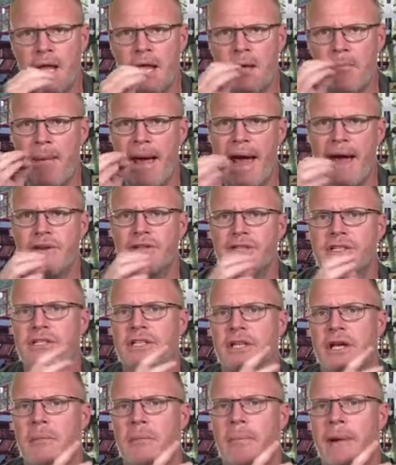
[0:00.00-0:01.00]

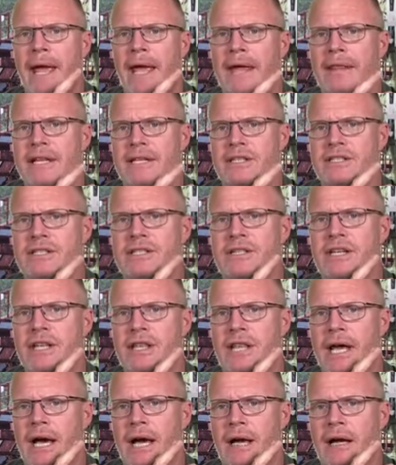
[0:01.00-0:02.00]
comparison to compare this to